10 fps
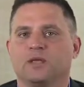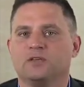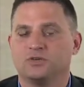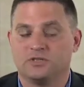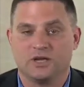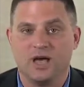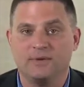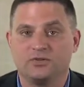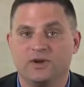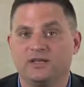So it's a
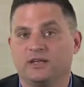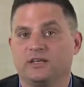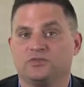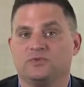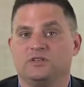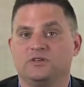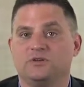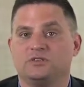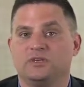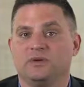common trend in industry to
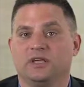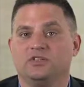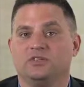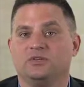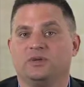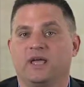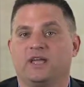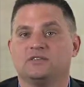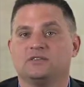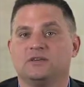use simulation to
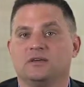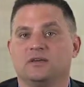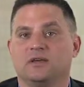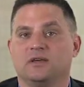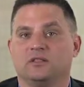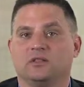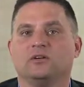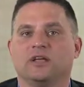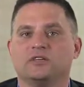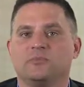enhance the
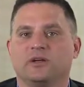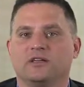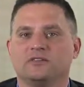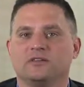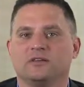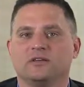learning experience.